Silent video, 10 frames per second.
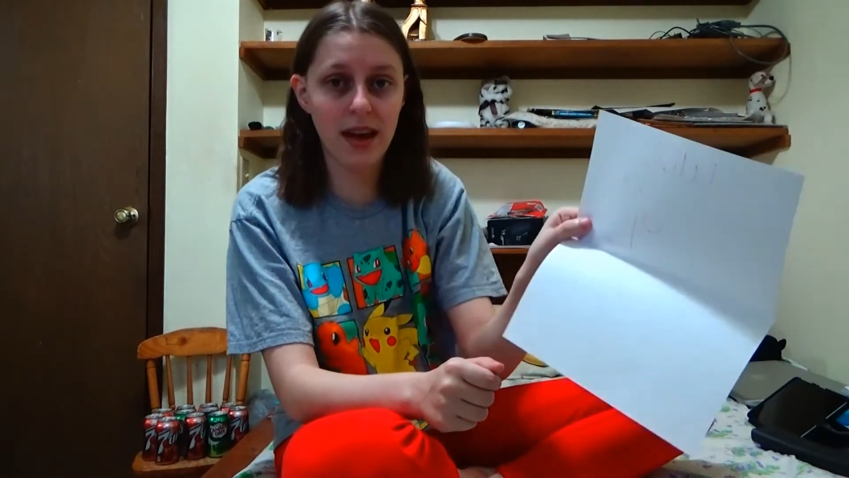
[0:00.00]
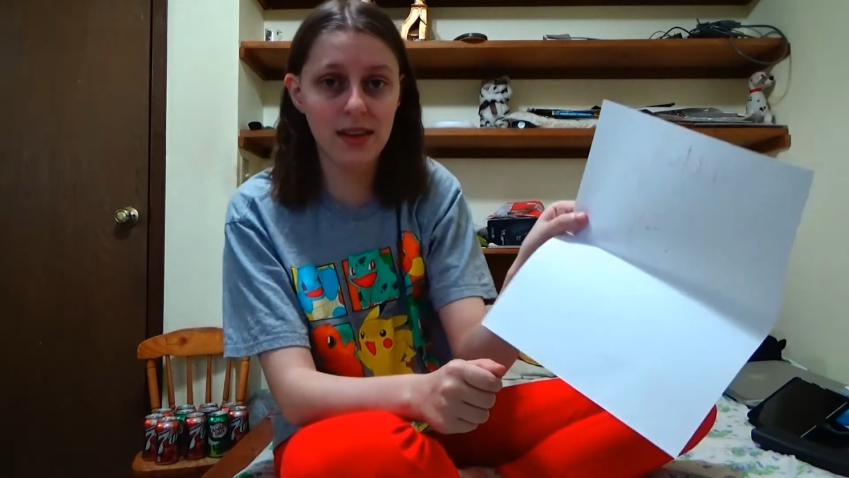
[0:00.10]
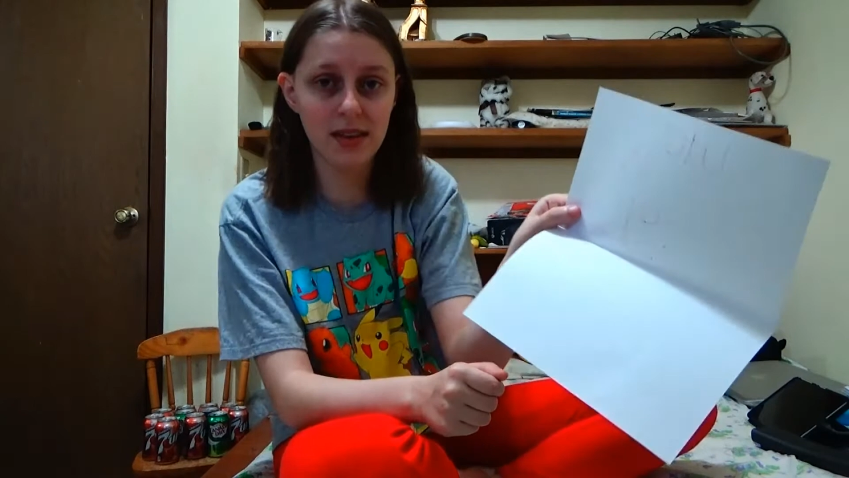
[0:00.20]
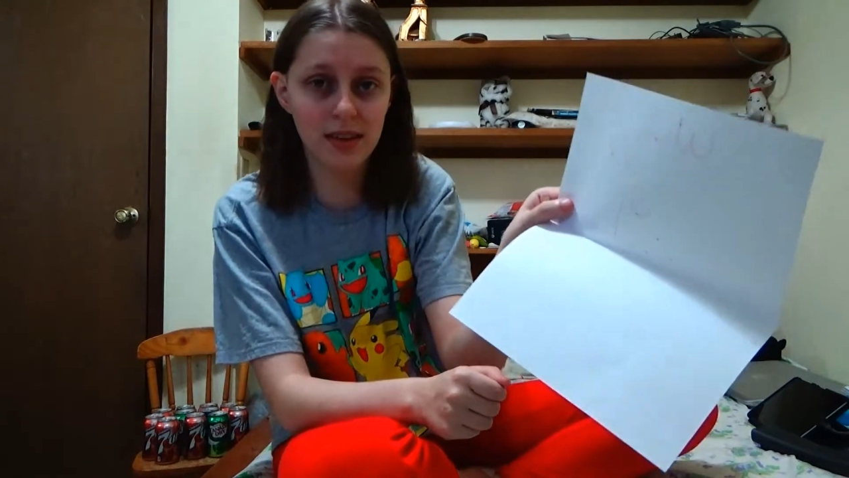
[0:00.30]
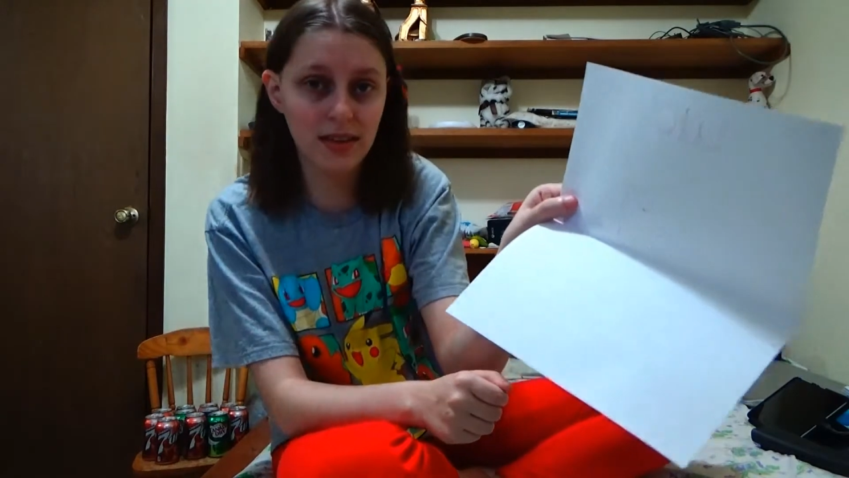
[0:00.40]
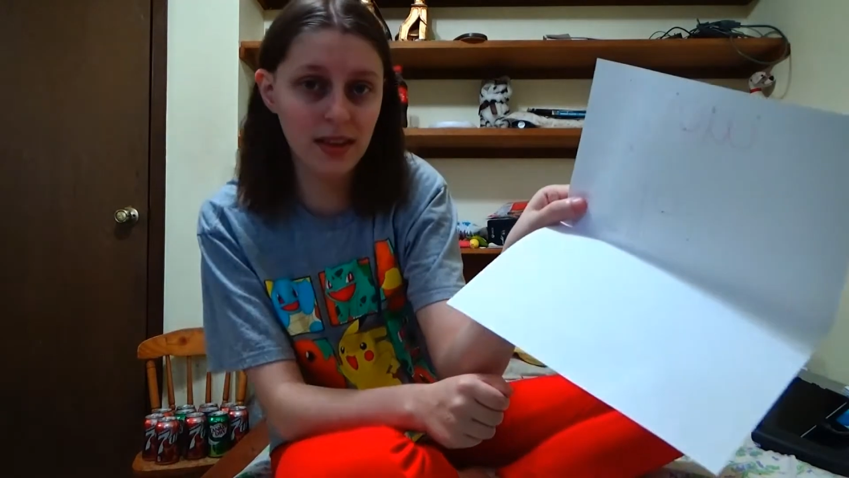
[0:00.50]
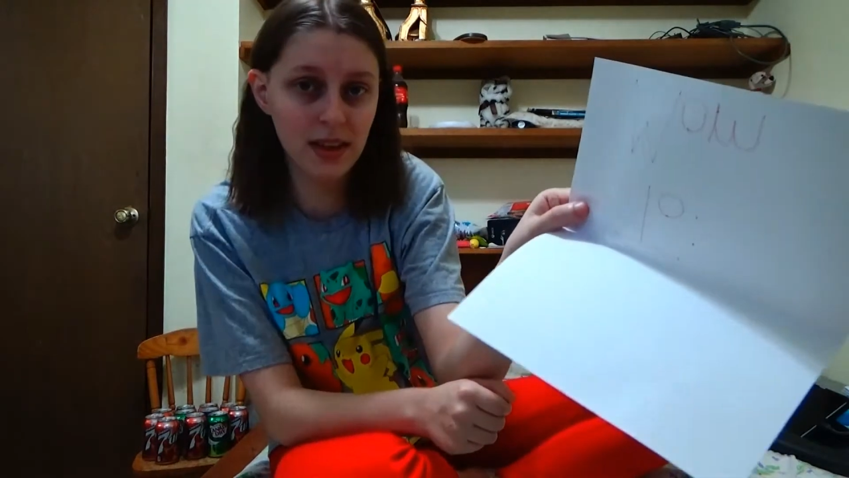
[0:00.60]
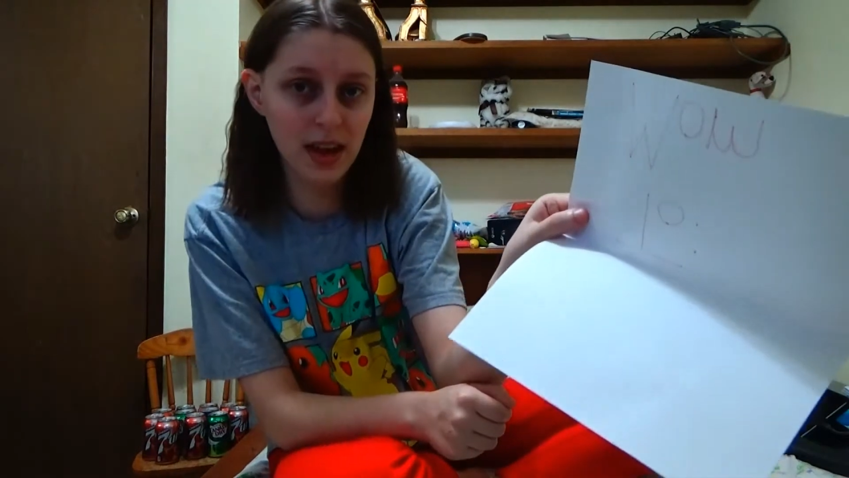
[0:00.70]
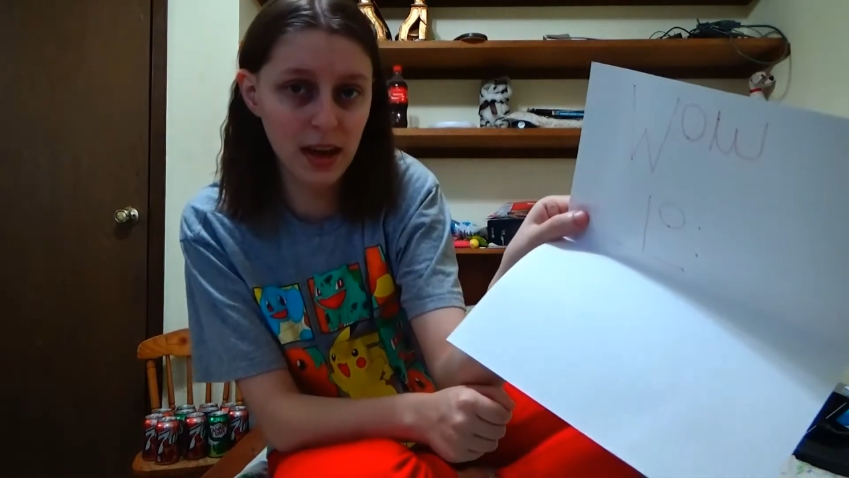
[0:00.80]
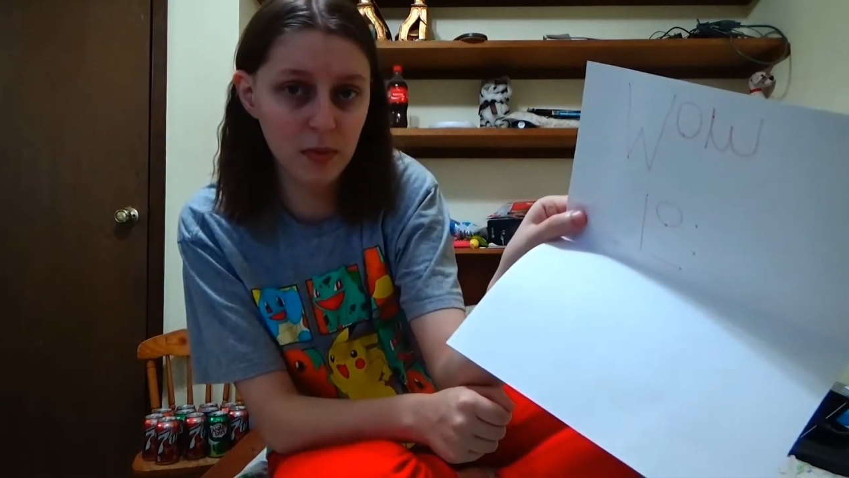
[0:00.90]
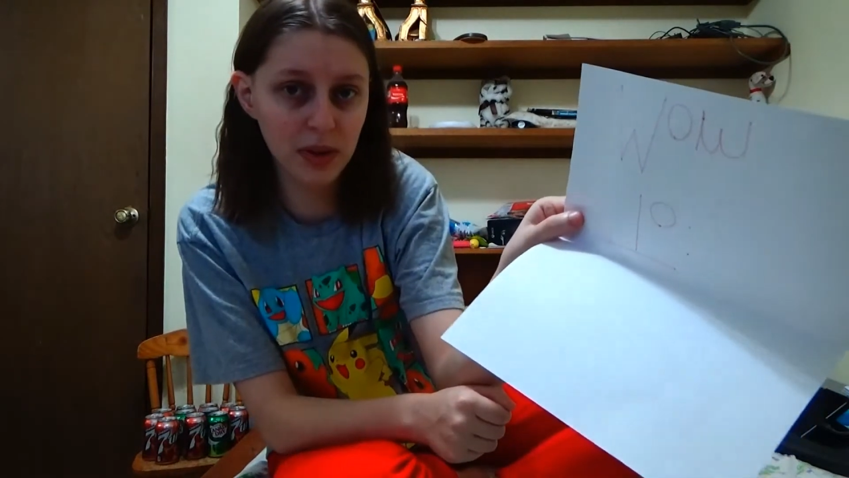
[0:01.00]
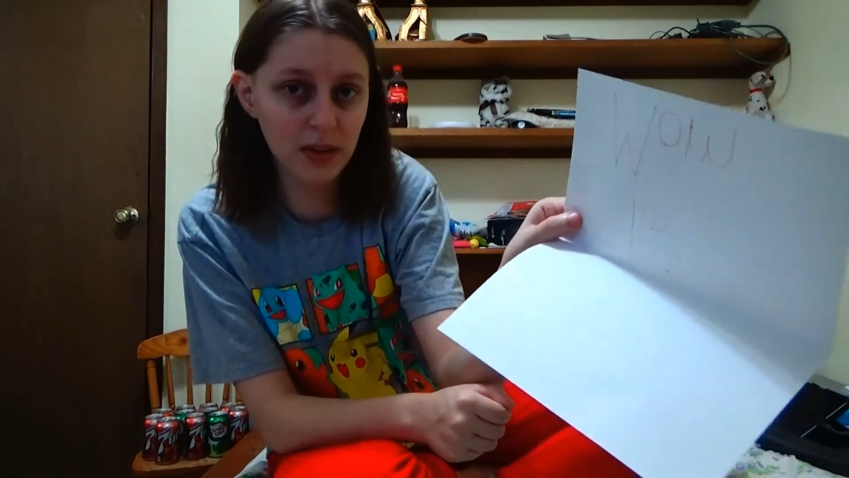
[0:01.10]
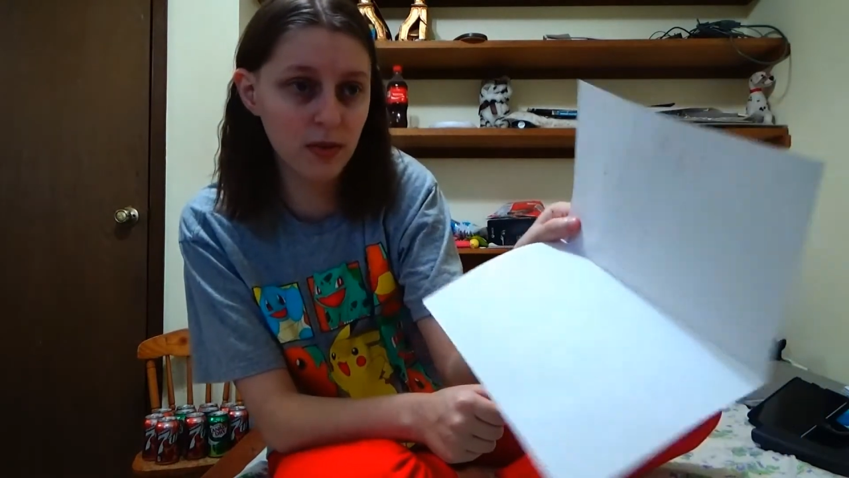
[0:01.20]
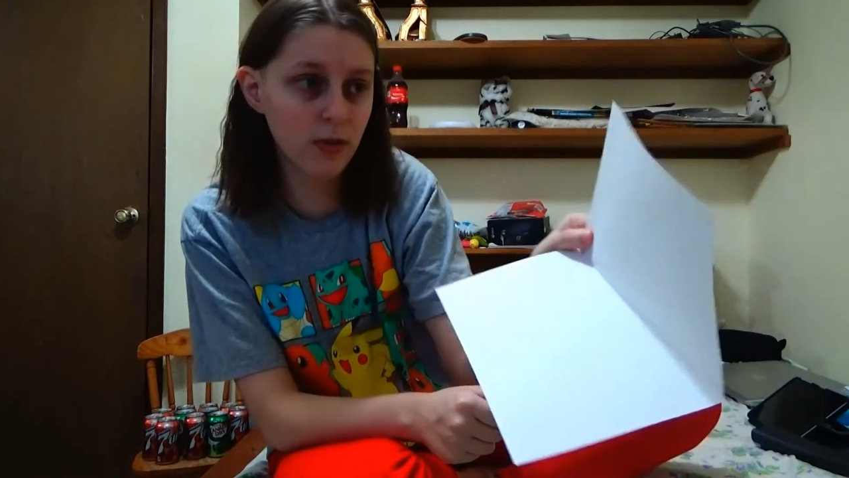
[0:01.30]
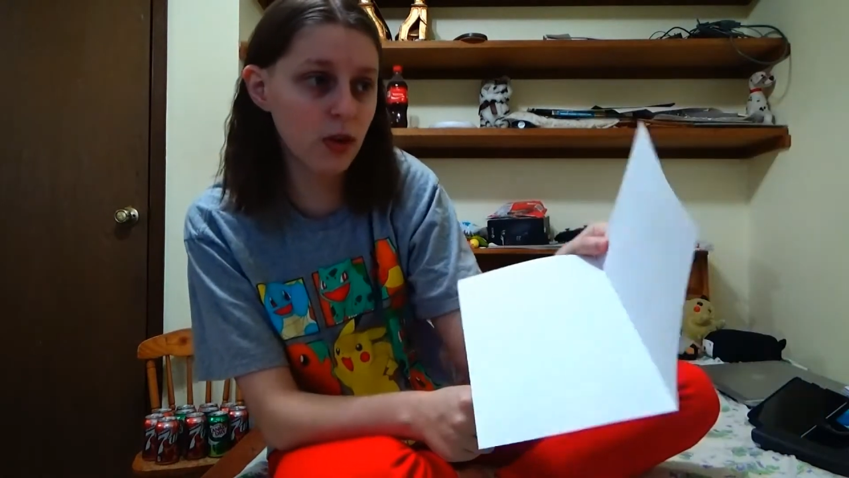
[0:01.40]
as you can see, the ink
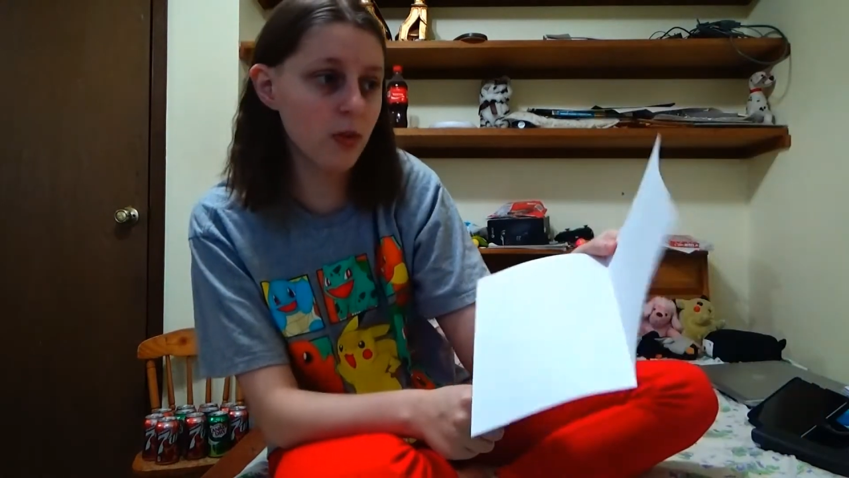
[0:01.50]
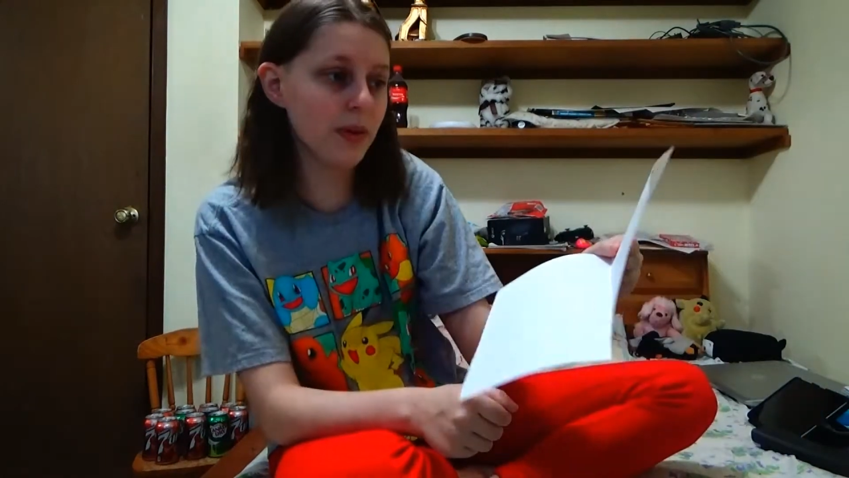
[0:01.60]
bleeds through,